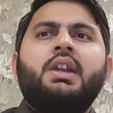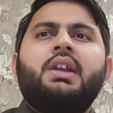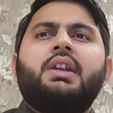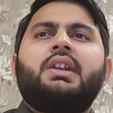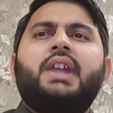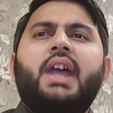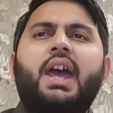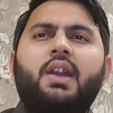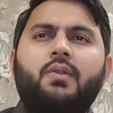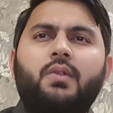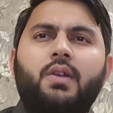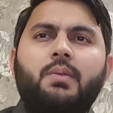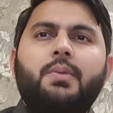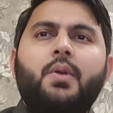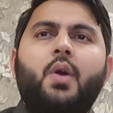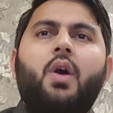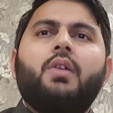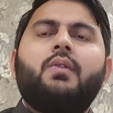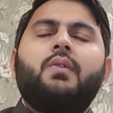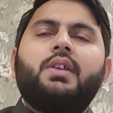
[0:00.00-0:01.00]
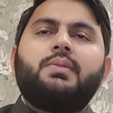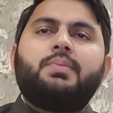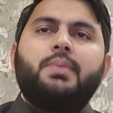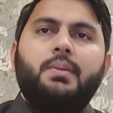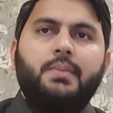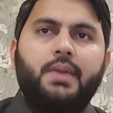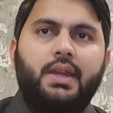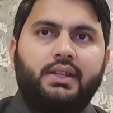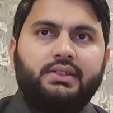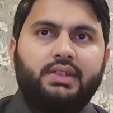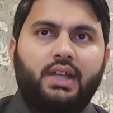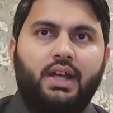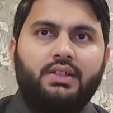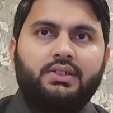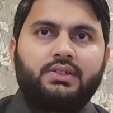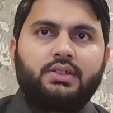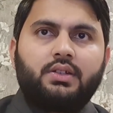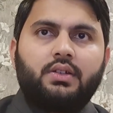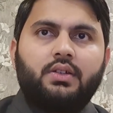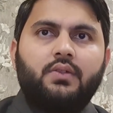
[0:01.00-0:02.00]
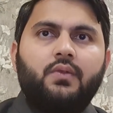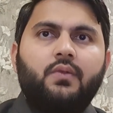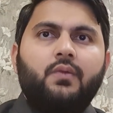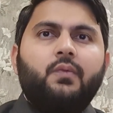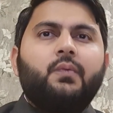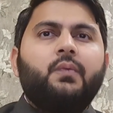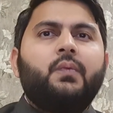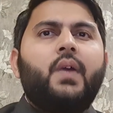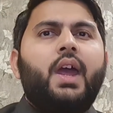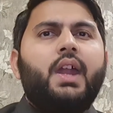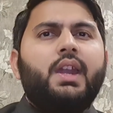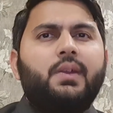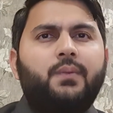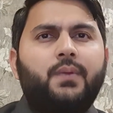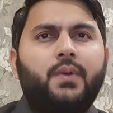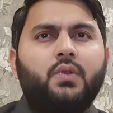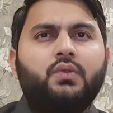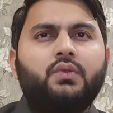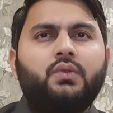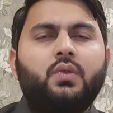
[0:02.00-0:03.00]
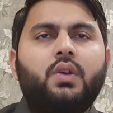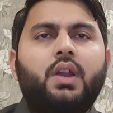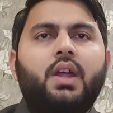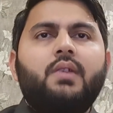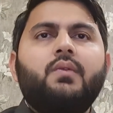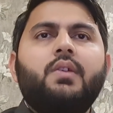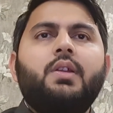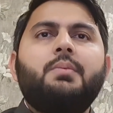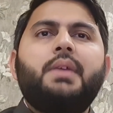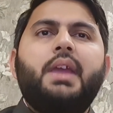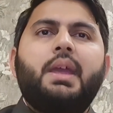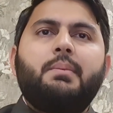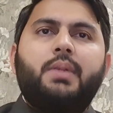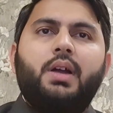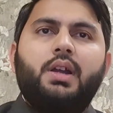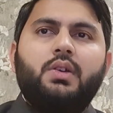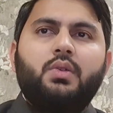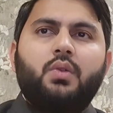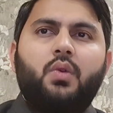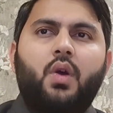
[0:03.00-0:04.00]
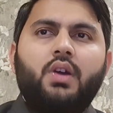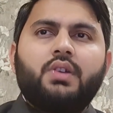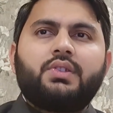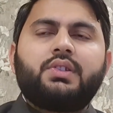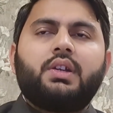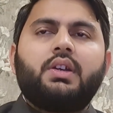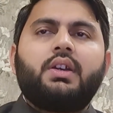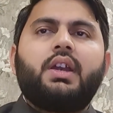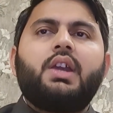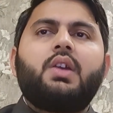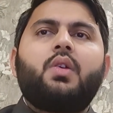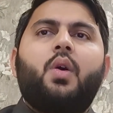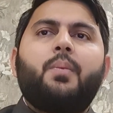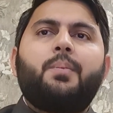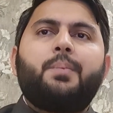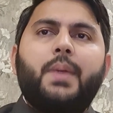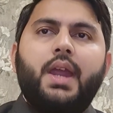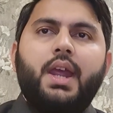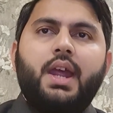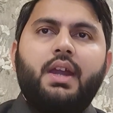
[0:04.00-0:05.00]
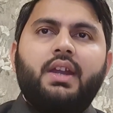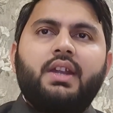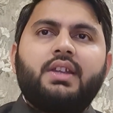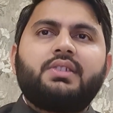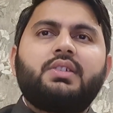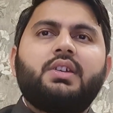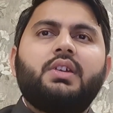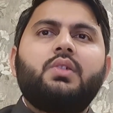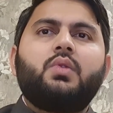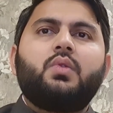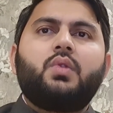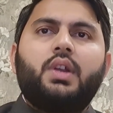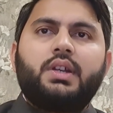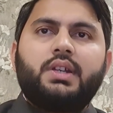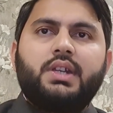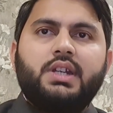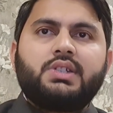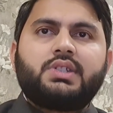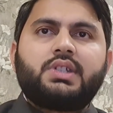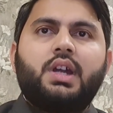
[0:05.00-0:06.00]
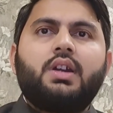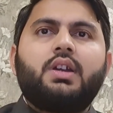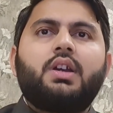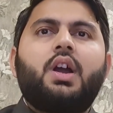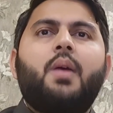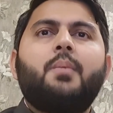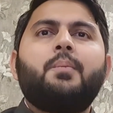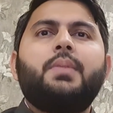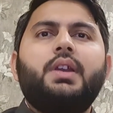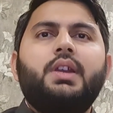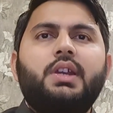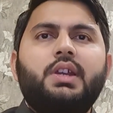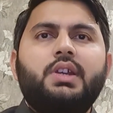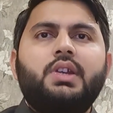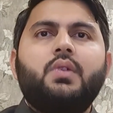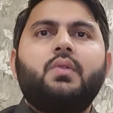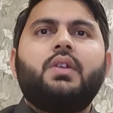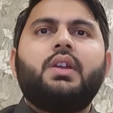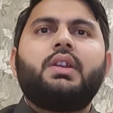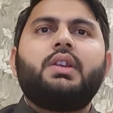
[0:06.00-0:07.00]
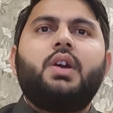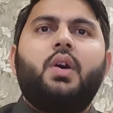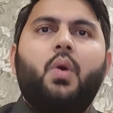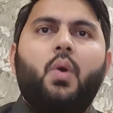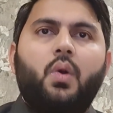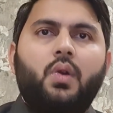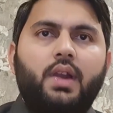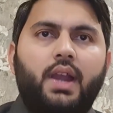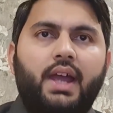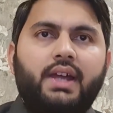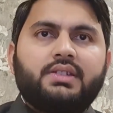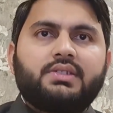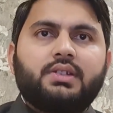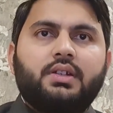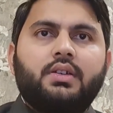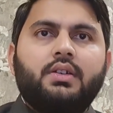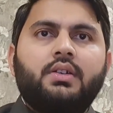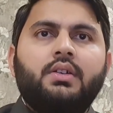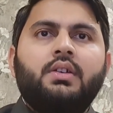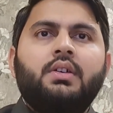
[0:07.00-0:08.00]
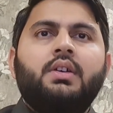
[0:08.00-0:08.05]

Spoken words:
There will always be mixed answer. Very few students will be able to concentrate or pay attention to the teacher completely during the whole lecture.